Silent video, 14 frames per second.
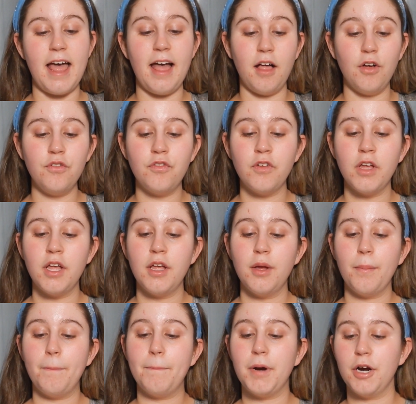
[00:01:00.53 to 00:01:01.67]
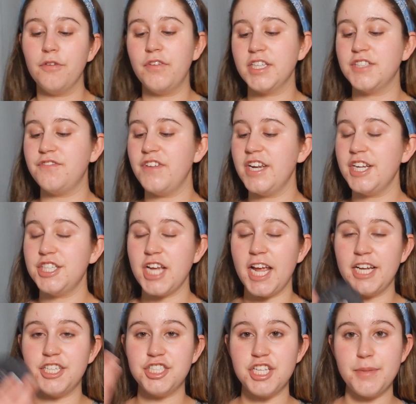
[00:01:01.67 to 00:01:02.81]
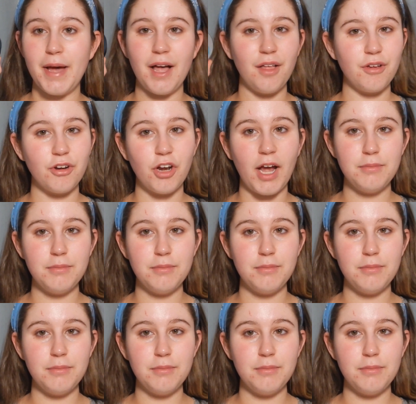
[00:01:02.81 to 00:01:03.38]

e.l.f. Perfect Finish HD powder.